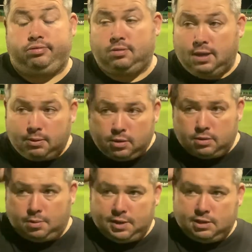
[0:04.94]
Yeah, well,
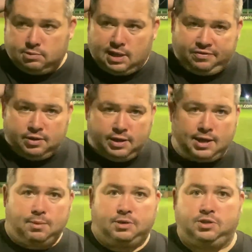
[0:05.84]
I mean, it was definitely a
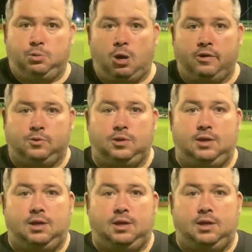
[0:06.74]
game of two halves, wasn't it?